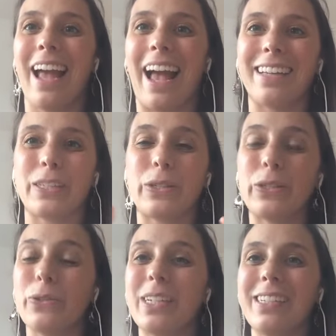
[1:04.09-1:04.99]
As a
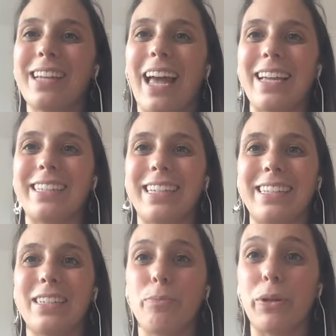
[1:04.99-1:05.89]
student, I
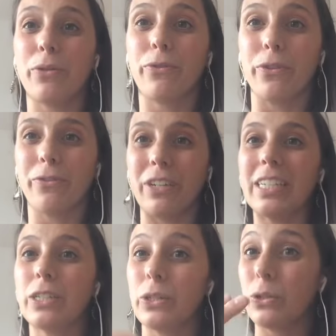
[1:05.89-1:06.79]
attended Beautiful
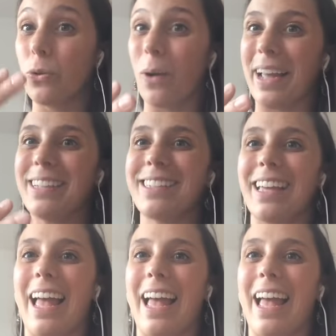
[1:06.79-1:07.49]
Feet twice,